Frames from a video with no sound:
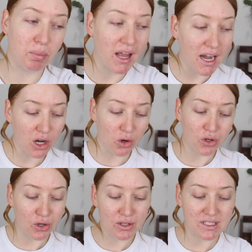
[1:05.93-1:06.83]
planning
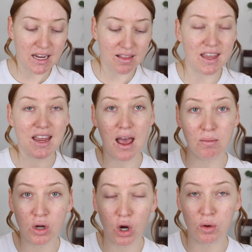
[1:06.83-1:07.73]
on using the
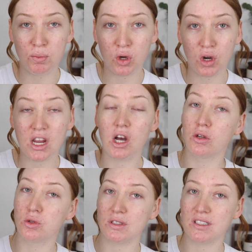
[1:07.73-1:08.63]
MCoBeauty
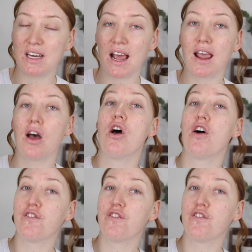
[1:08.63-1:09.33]
Ultra Stay